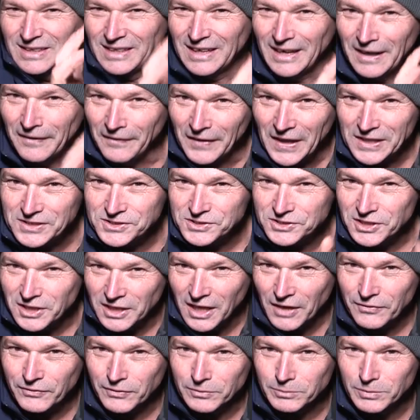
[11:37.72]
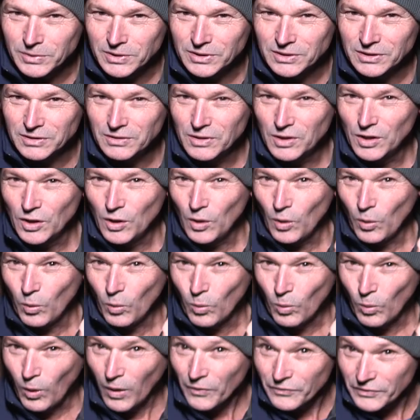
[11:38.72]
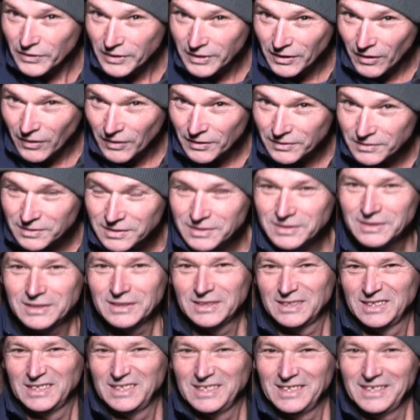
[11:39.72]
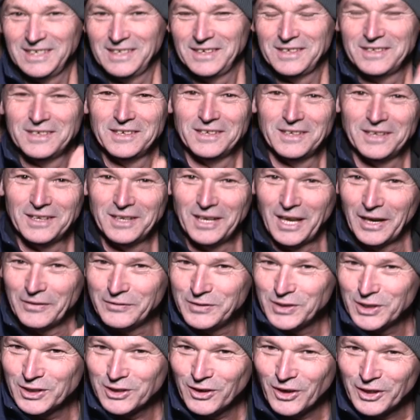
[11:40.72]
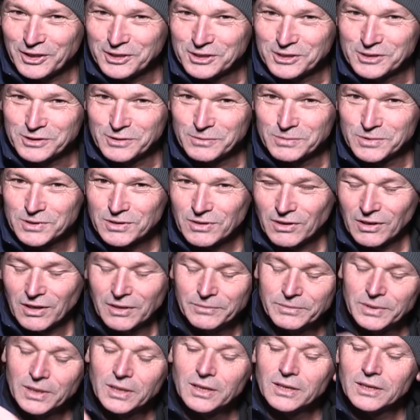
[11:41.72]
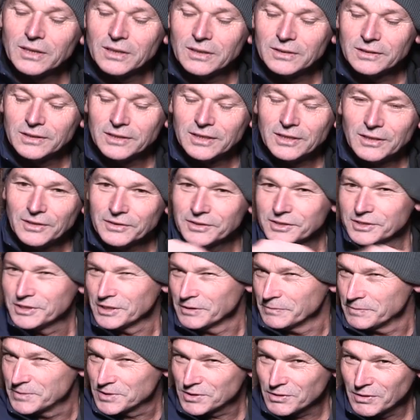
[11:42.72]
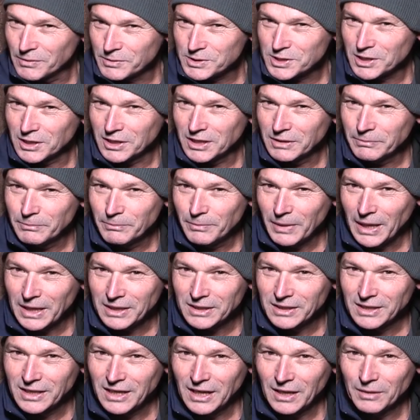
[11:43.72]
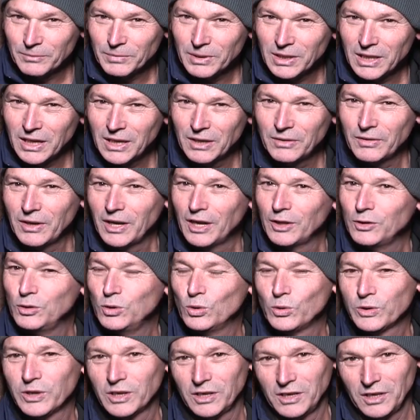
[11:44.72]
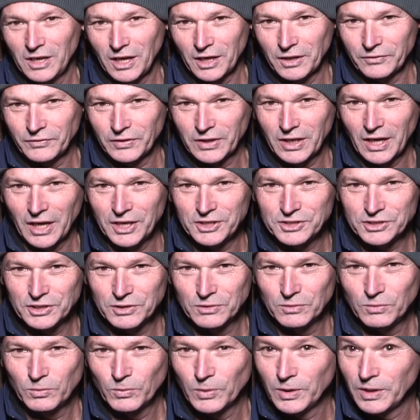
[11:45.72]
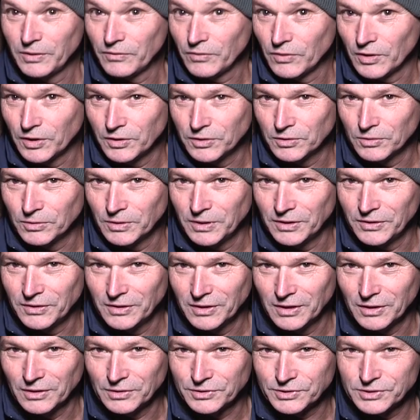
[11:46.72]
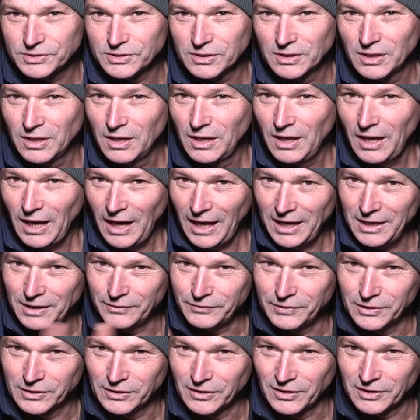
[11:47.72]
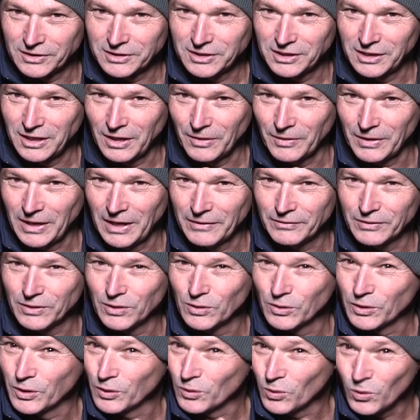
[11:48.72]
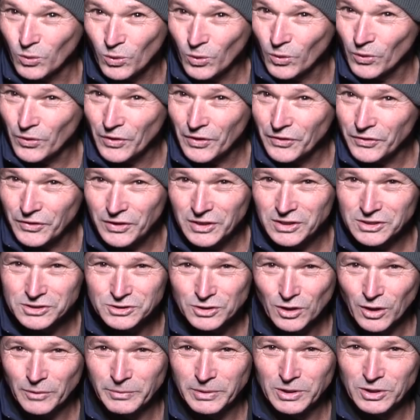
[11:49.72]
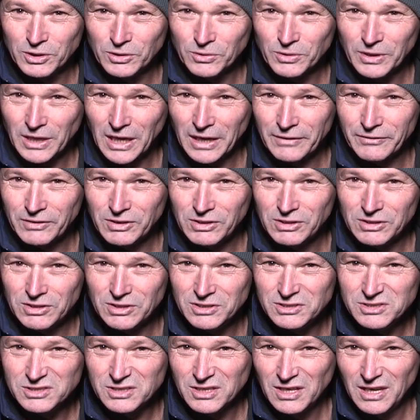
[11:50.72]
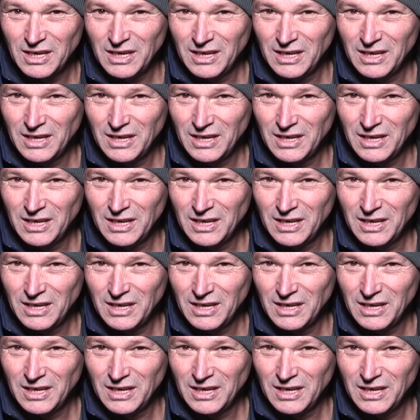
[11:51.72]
and that's enough of me waffling on. Now if you'd like to subscribe, click on the subscription button down below and you'll get notification whenever I do anything else. And if you'd like to go and have a look at all the things I've been doing over the years,